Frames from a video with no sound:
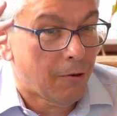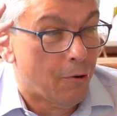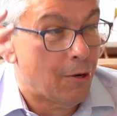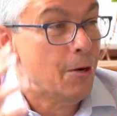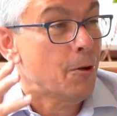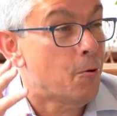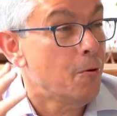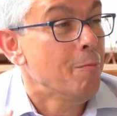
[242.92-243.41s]

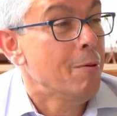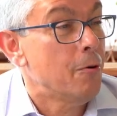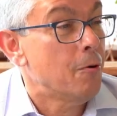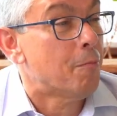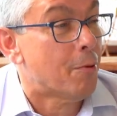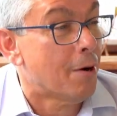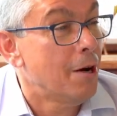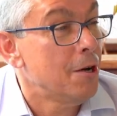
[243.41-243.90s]
critical
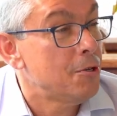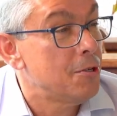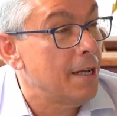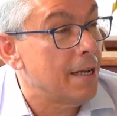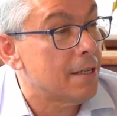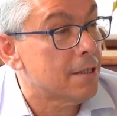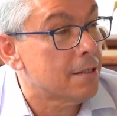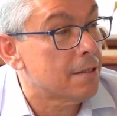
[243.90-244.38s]
mineral
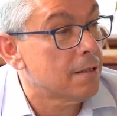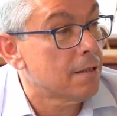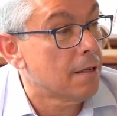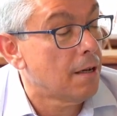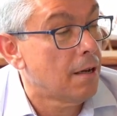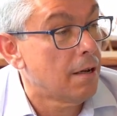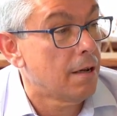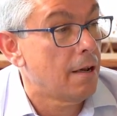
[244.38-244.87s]
projects,
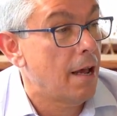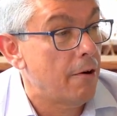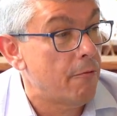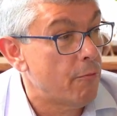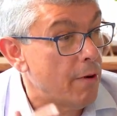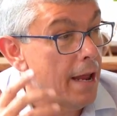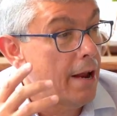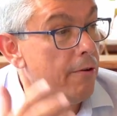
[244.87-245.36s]

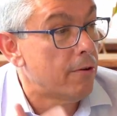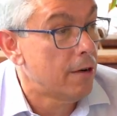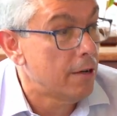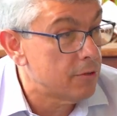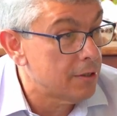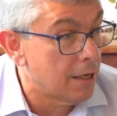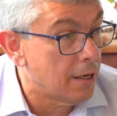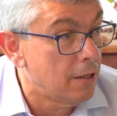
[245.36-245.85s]
and rare
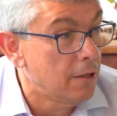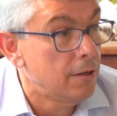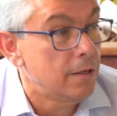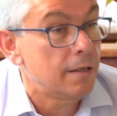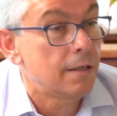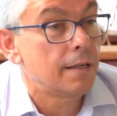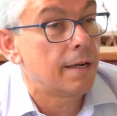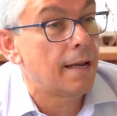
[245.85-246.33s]
earths
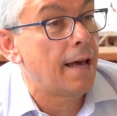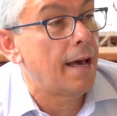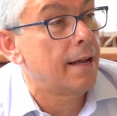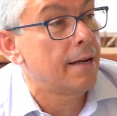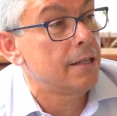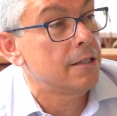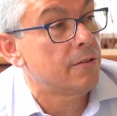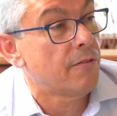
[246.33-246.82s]
included in
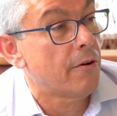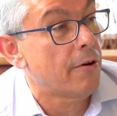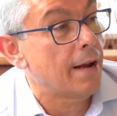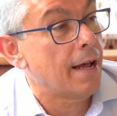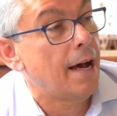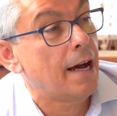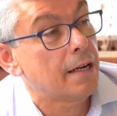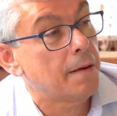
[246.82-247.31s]
that, is very
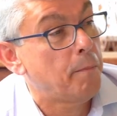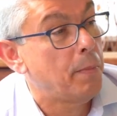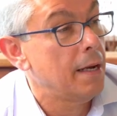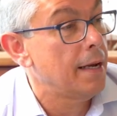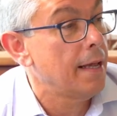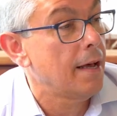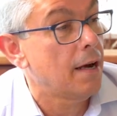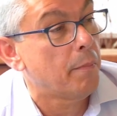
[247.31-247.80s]
hard to
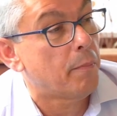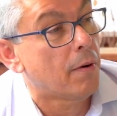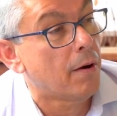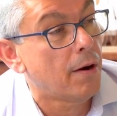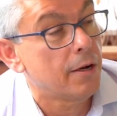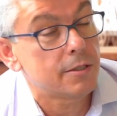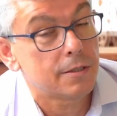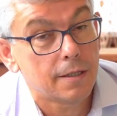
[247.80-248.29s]
pin down a
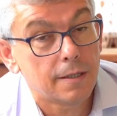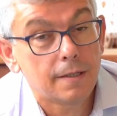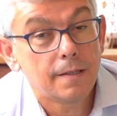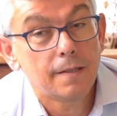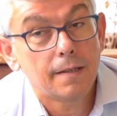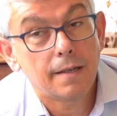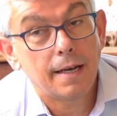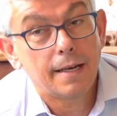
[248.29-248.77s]
price,
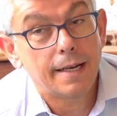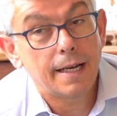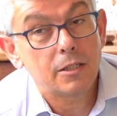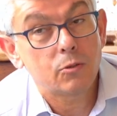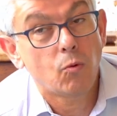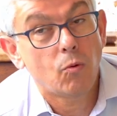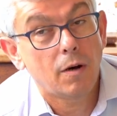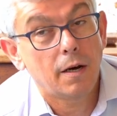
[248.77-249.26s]
and
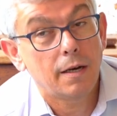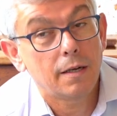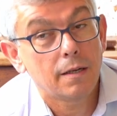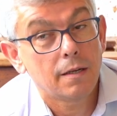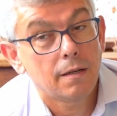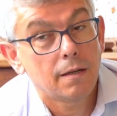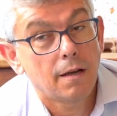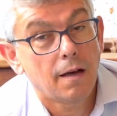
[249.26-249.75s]
that's why
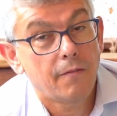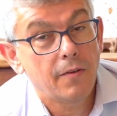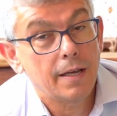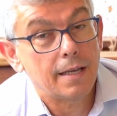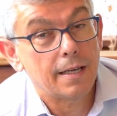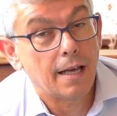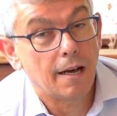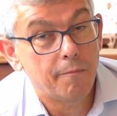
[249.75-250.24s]
I
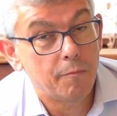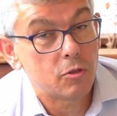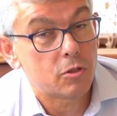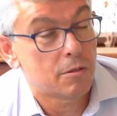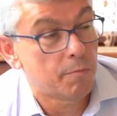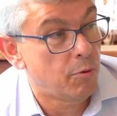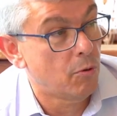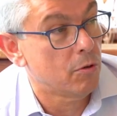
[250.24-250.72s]
think
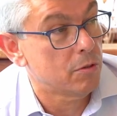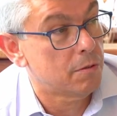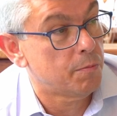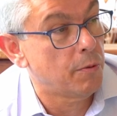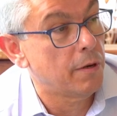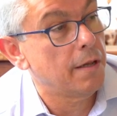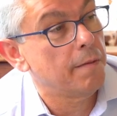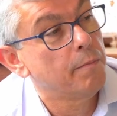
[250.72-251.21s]
government support's
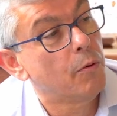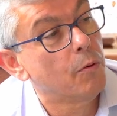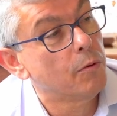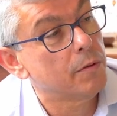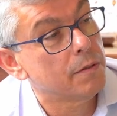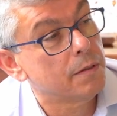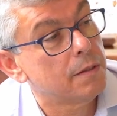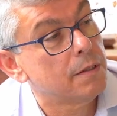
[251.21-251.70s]
pretty
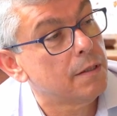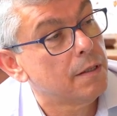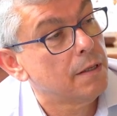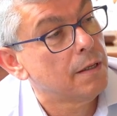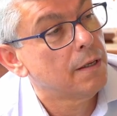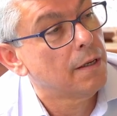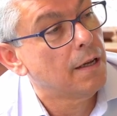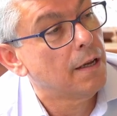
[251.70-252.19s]
important
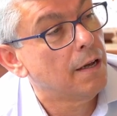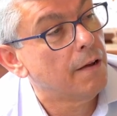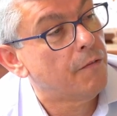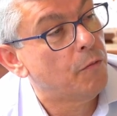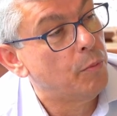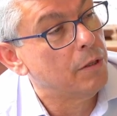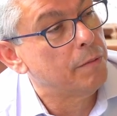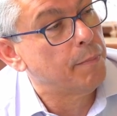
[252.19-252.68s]

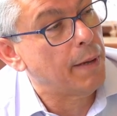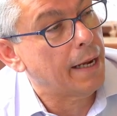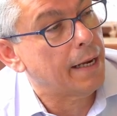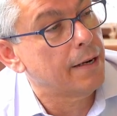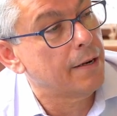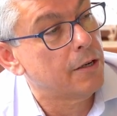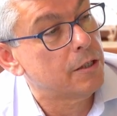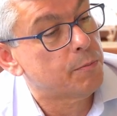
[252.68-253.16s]
for building
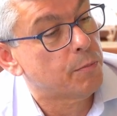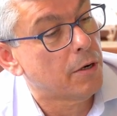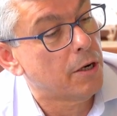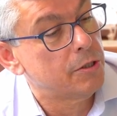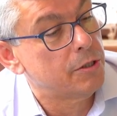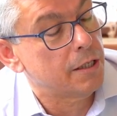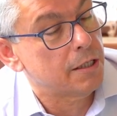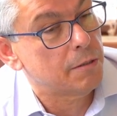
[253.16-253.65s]
back in those
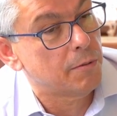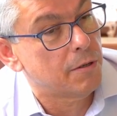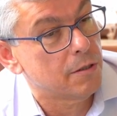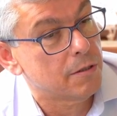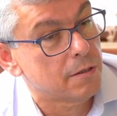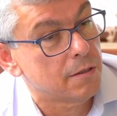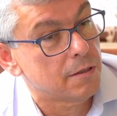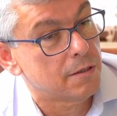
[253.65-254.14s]
projects,
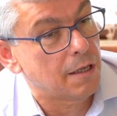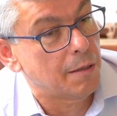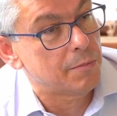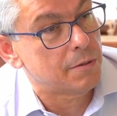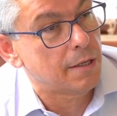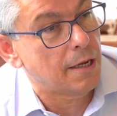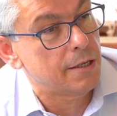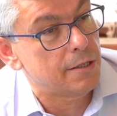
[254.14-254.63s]
because at some
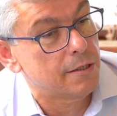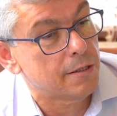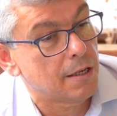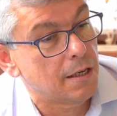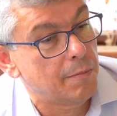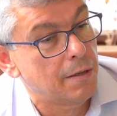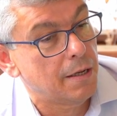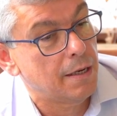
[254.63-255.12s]
stage there's
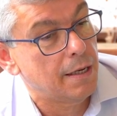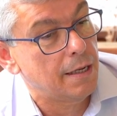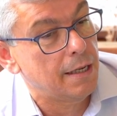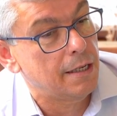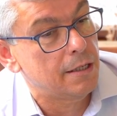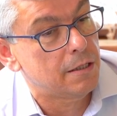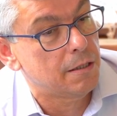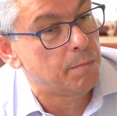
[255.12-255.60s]
going to be a
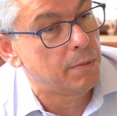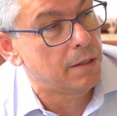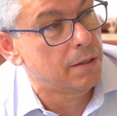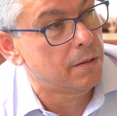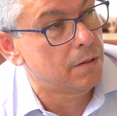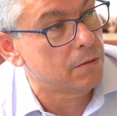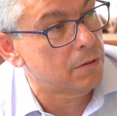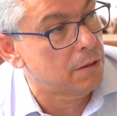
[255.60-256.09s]
need to
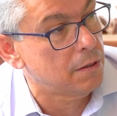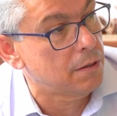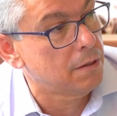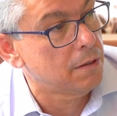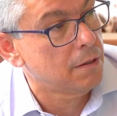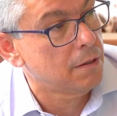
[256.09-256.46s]
build